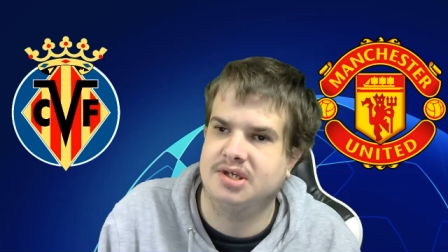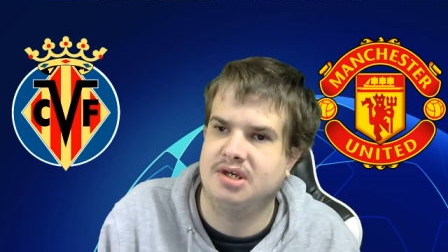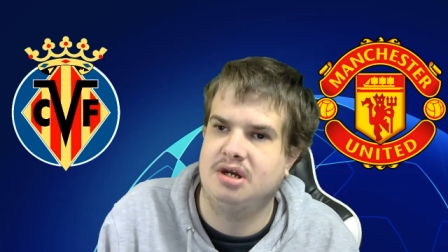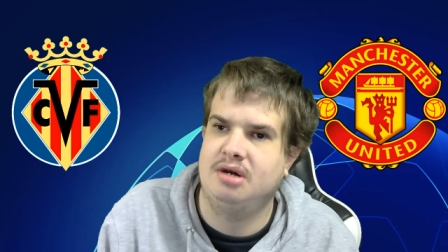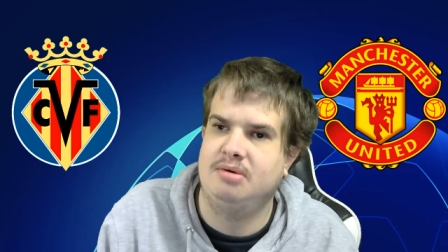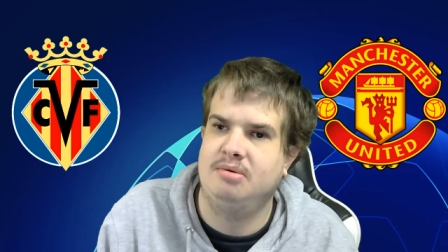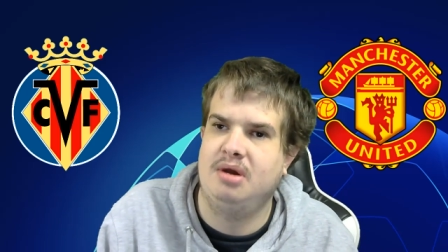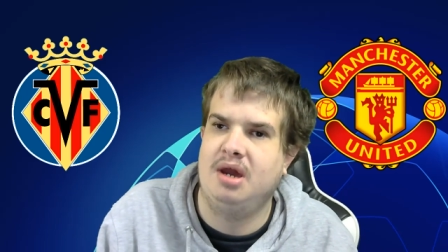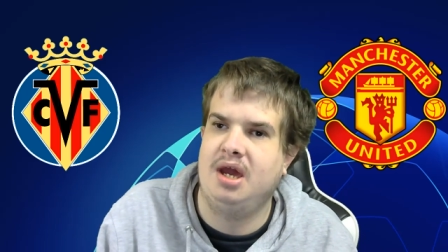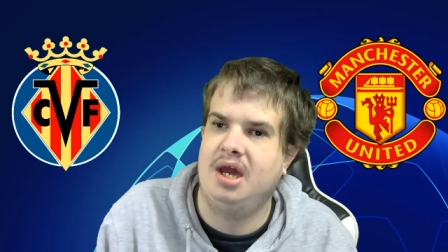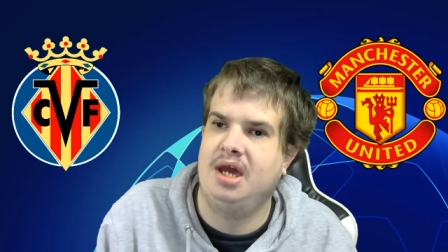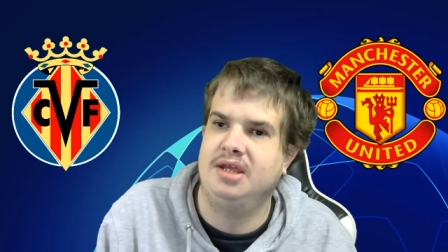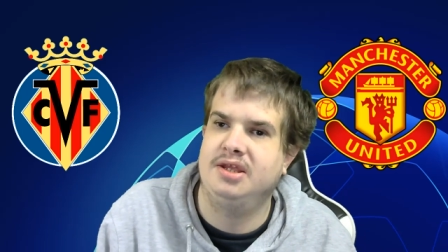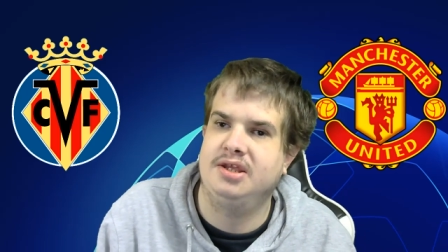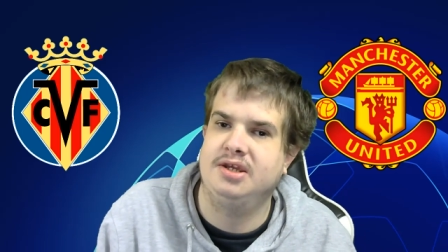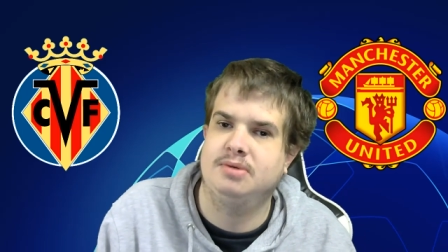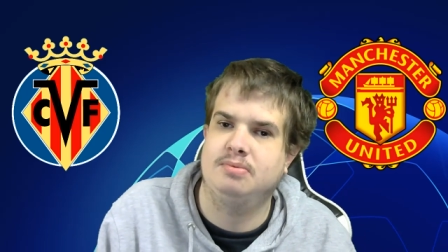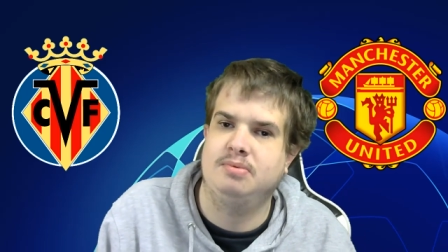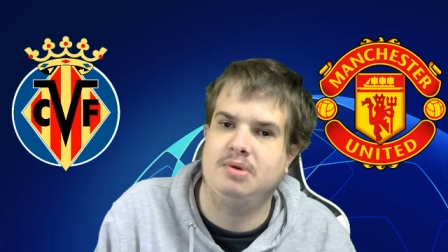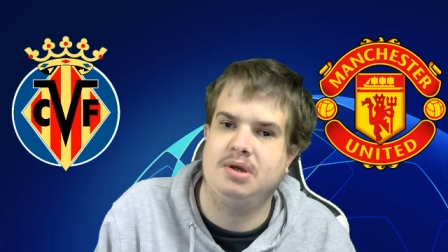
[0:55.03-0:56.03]
uh, this
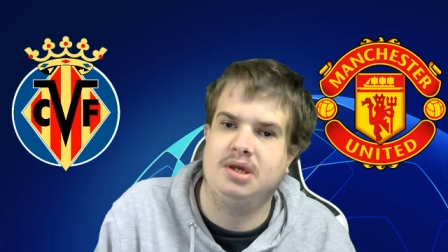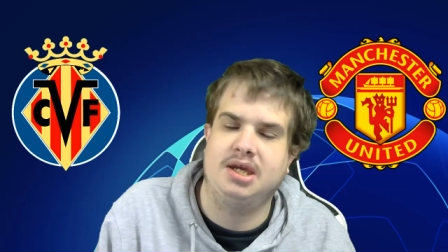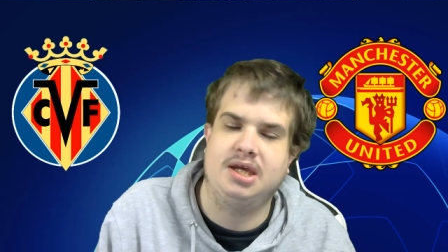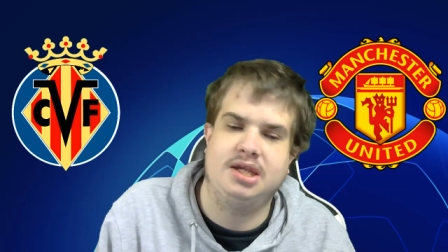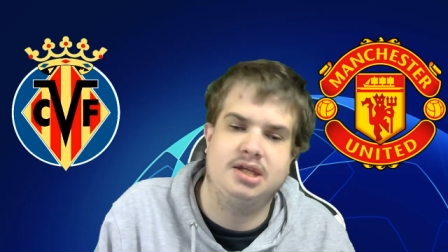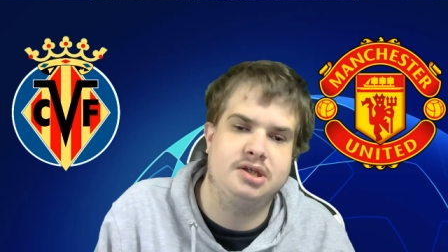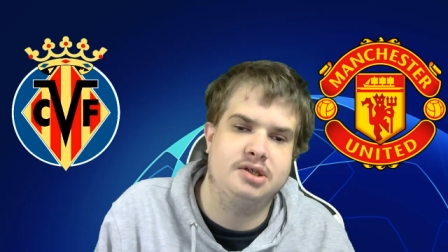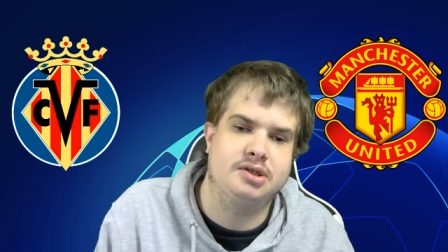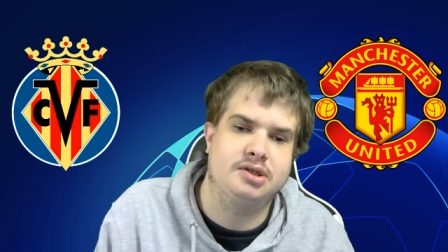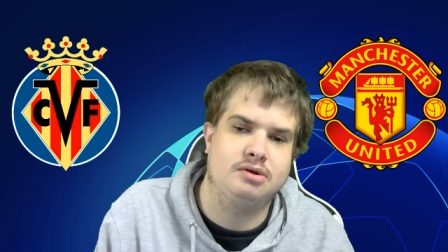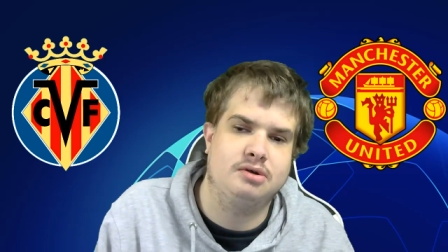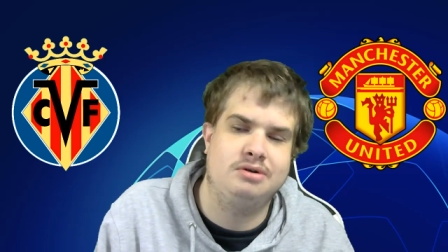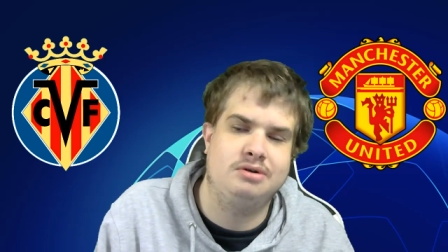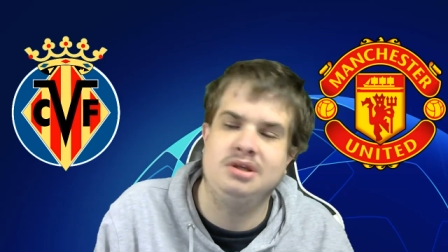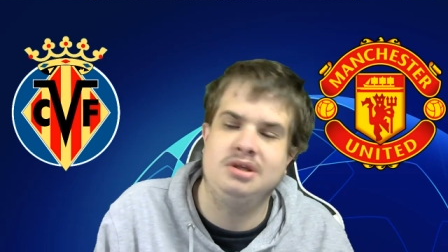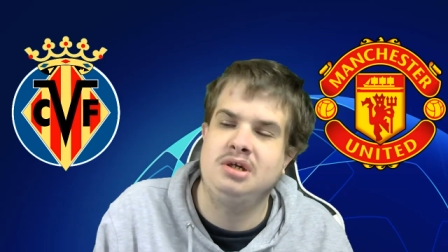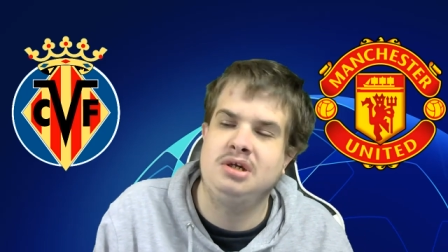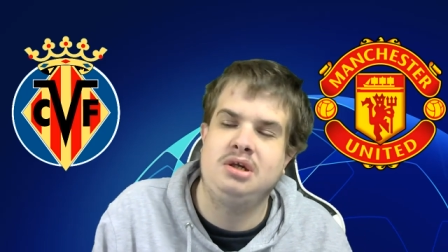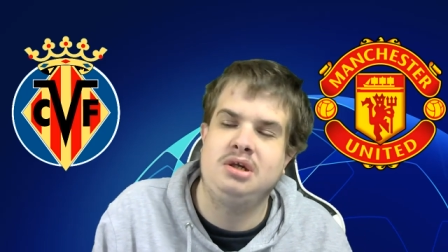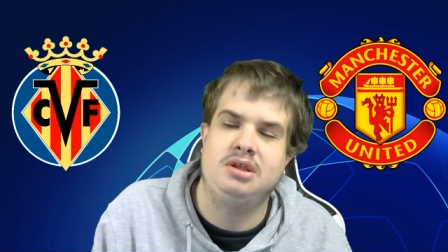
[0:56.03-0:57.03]
weekend just gone
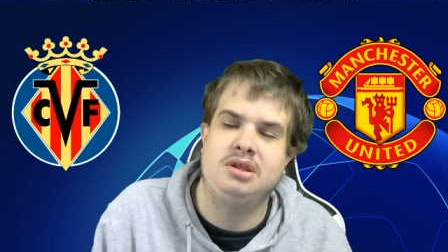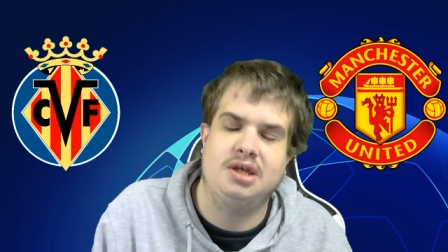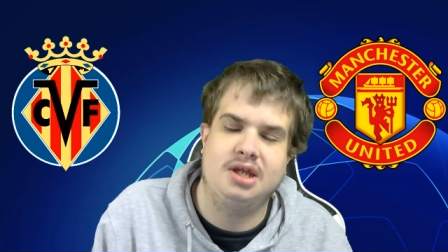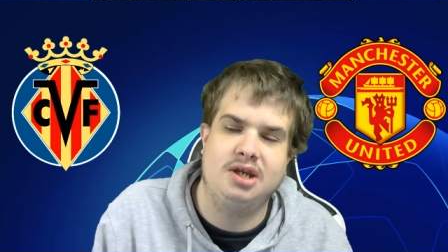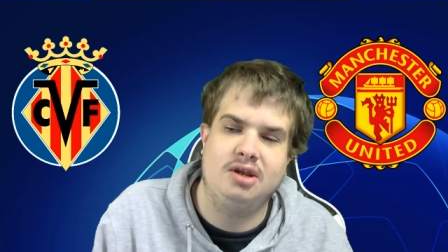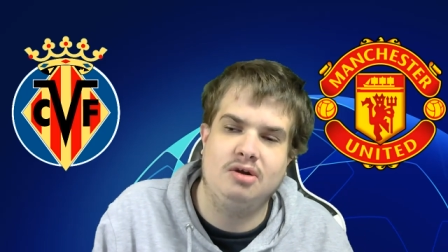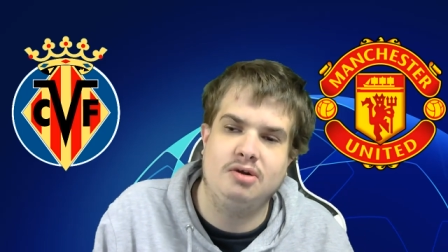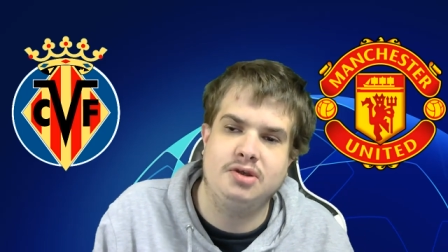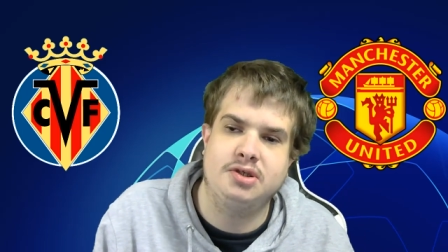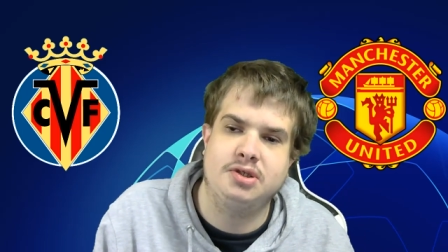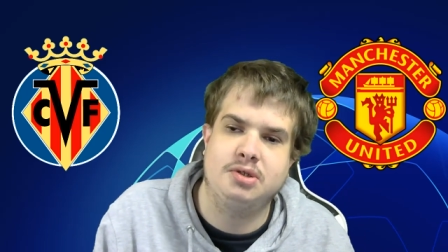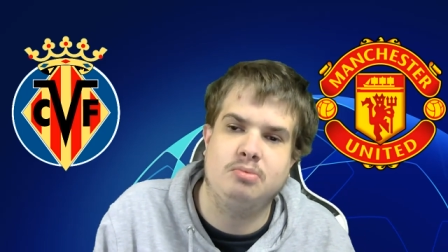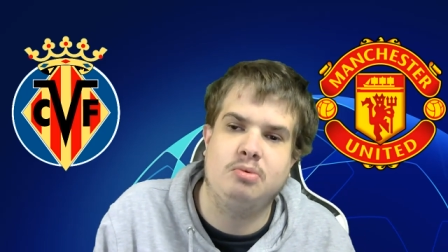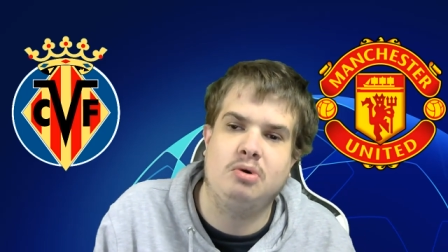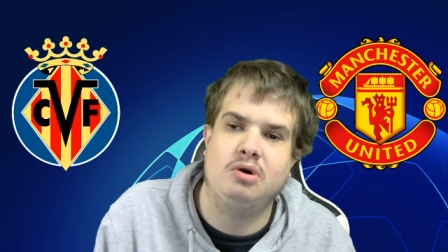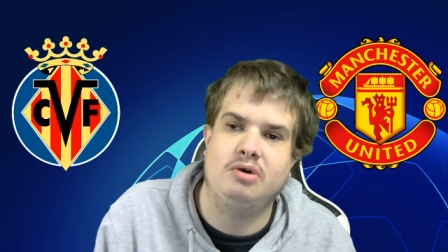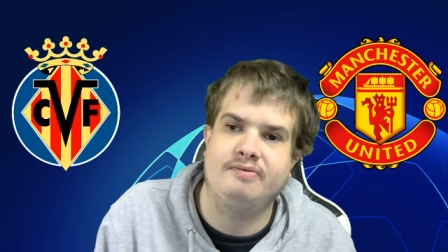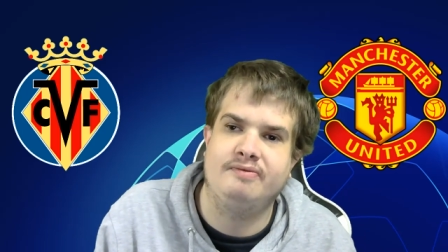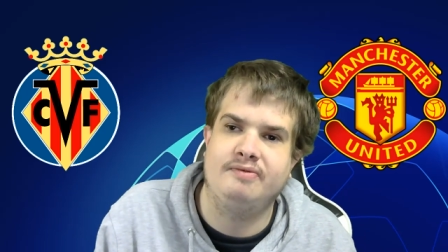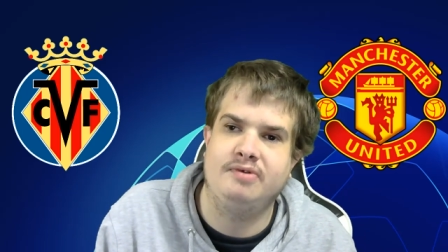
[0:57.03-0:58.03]
the lost to
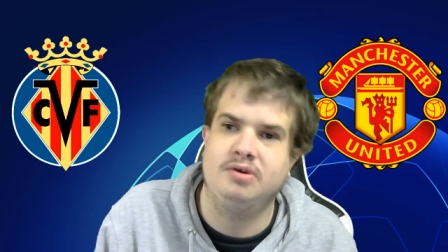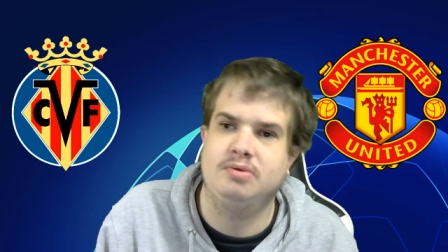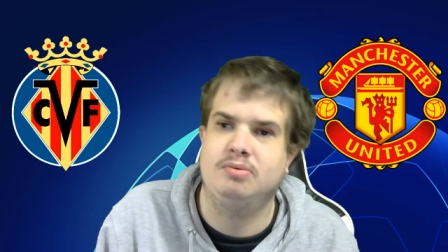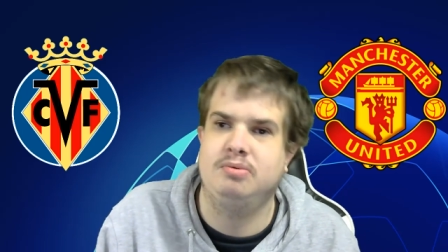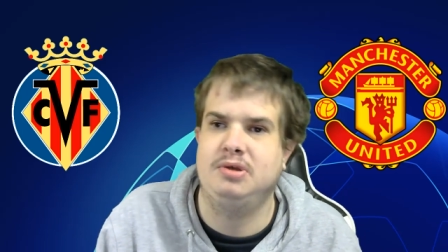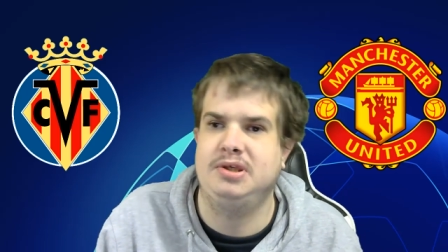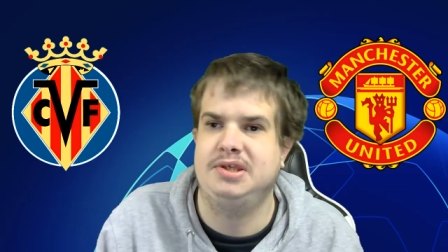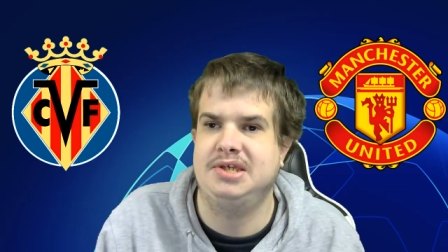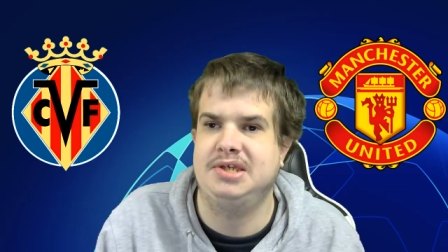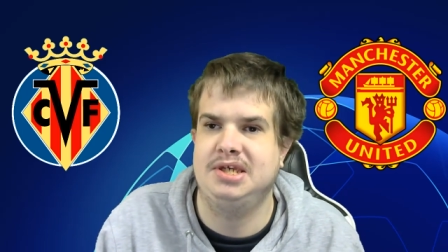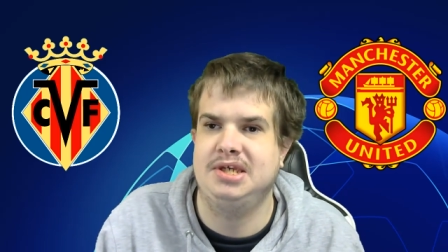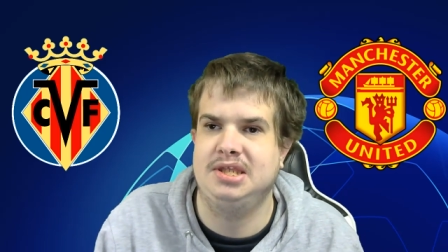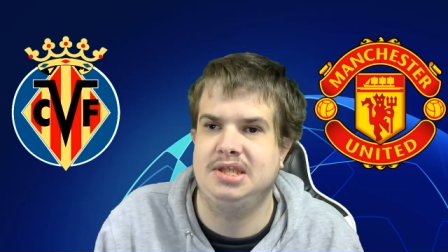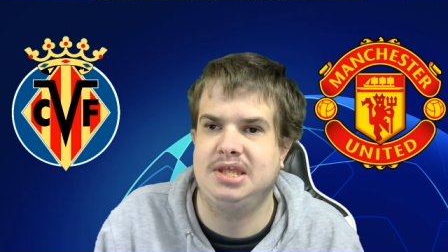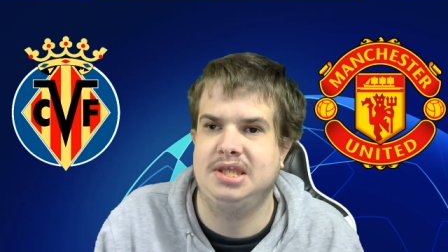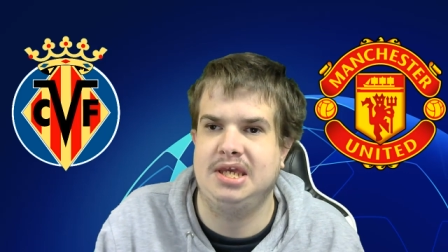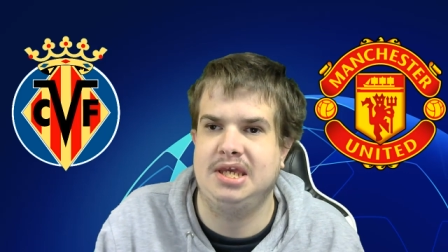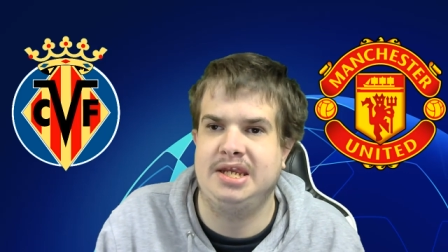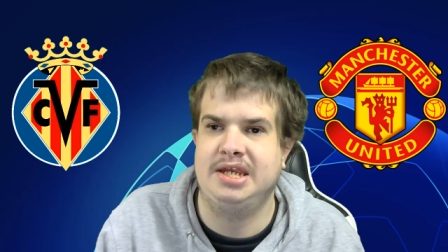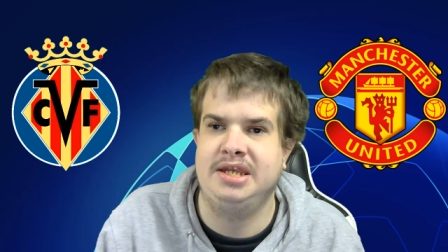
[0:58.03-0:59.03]
Watford would see
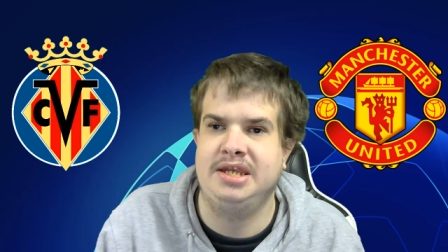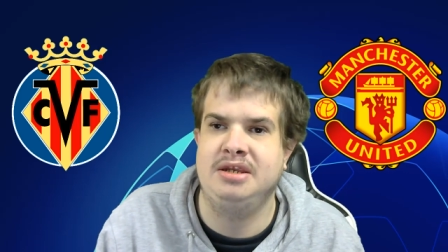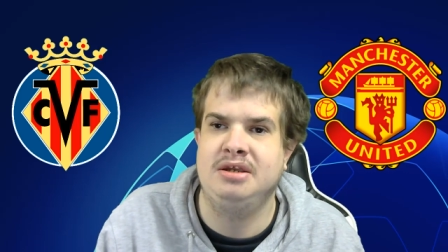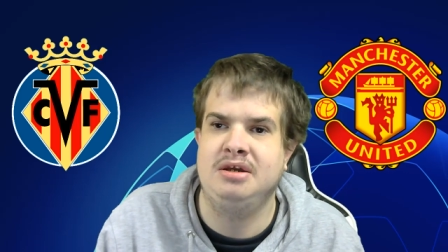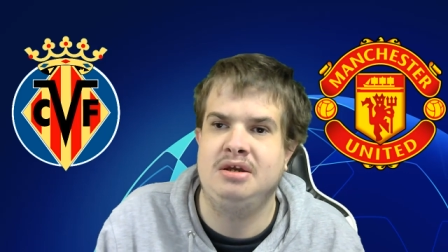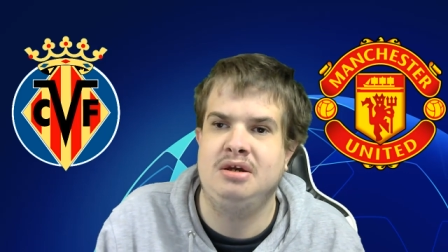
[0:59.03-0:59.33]
the end